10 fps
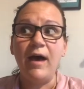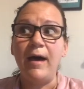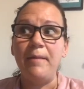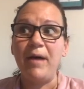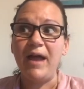
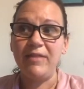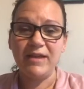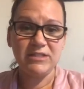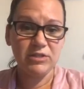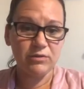I
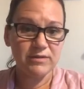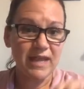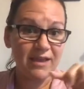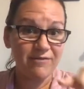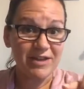like to
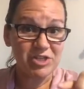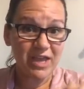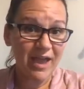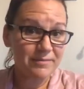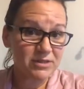take veggie
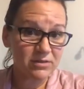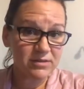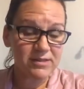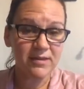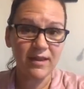
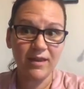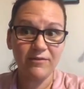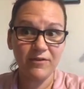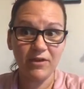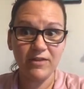capsules and
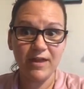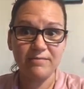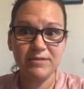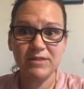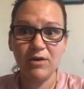fill
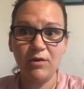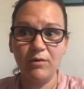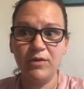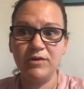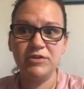them.
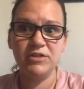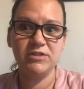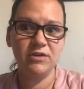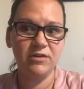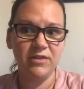So there's just
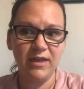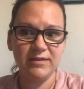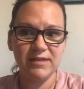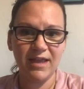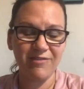certain
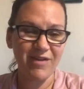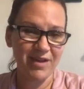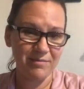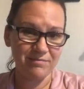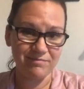things, like if
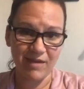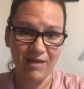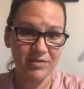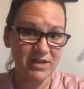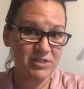I
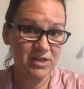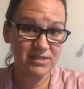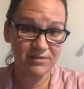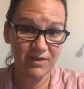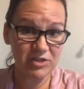have a
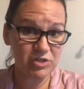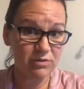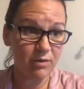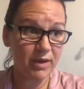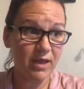digestive issue
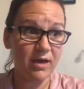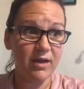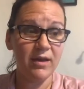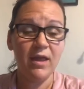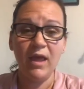going
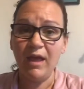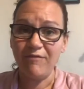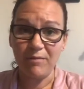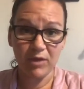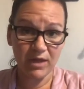on,
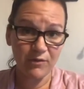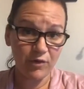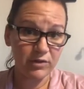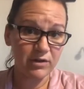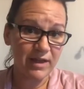if I'm looking
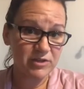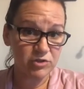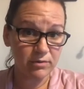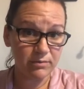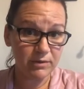for a little
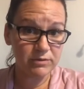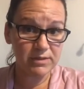extra immune